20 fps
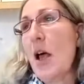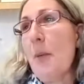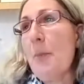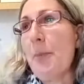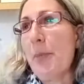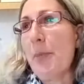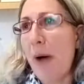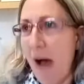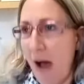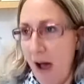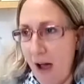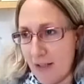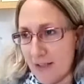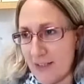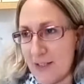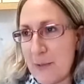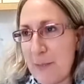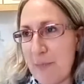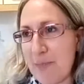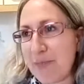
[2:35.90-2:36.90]

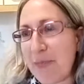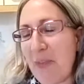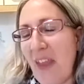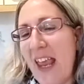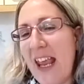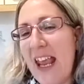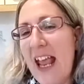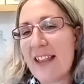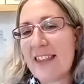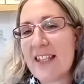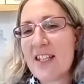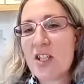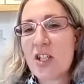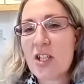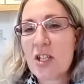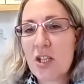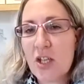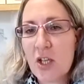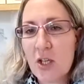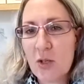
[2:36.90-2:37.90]
But he had this
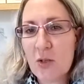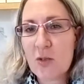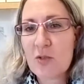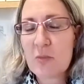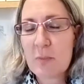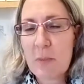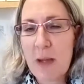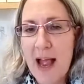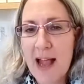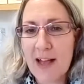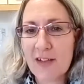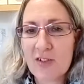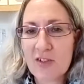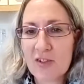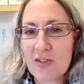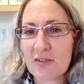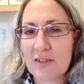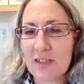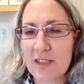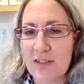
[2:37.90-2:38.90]
huge
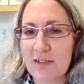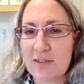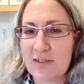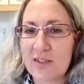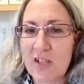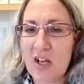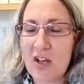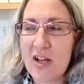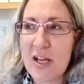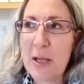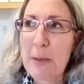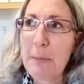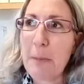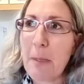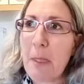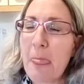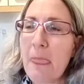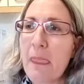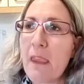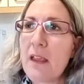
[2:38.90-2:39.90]
match last night.
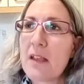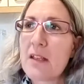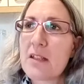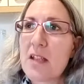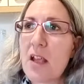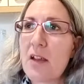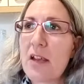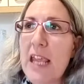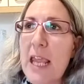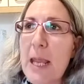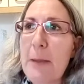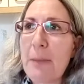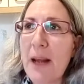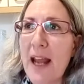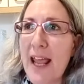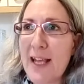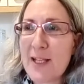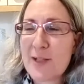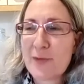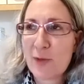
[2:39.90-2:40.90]
So he
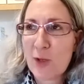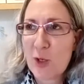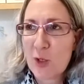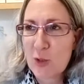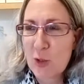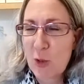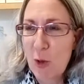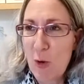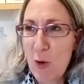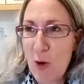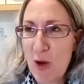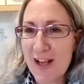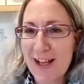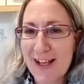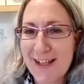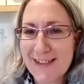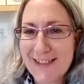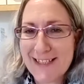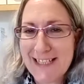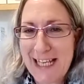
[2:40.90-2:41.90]
plays for
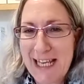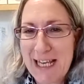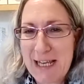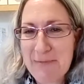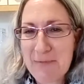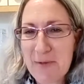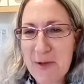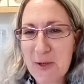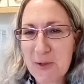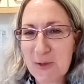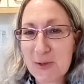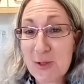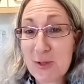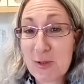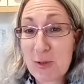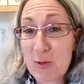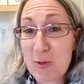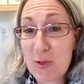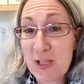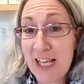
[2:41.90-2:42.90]
a team called
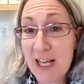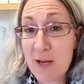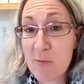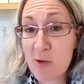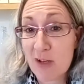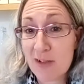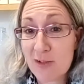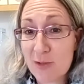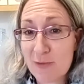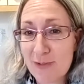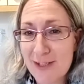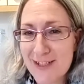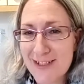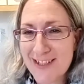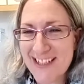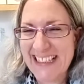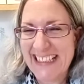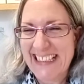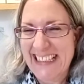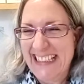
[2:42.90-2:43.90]
Dorking Wanderers.
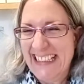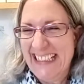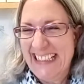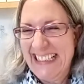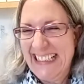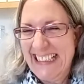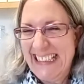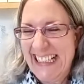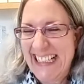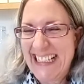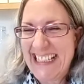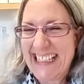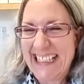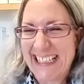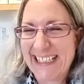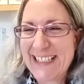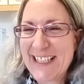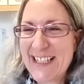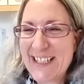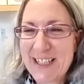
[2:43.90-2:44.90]
That's
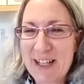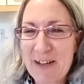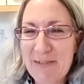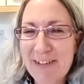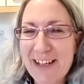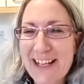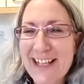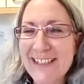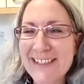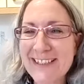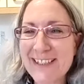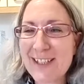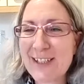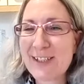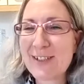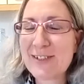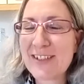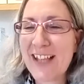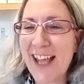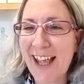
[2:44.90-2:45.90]
in Surrey in
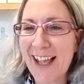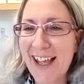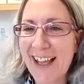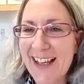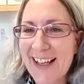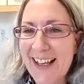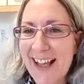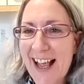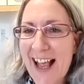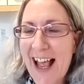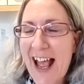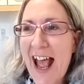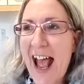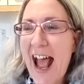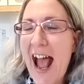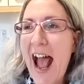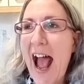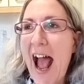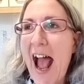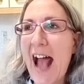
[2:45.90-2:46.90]
the UK,
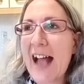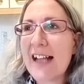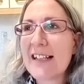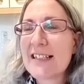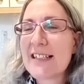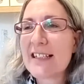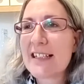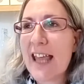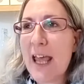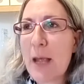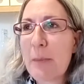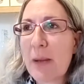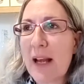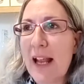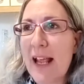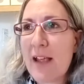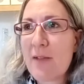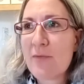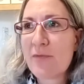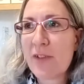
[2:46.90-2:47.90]
and they're
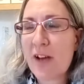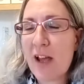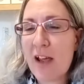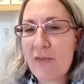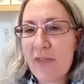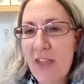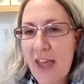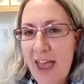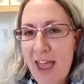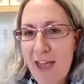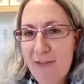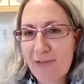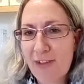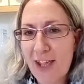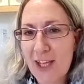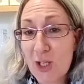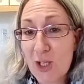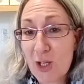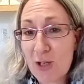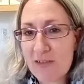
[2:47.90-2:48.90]
playing for like the FA
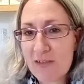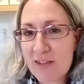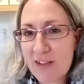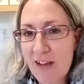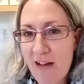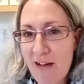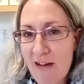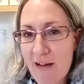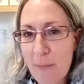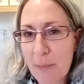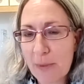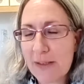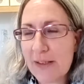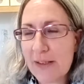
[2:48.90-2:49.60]
Youth Cup.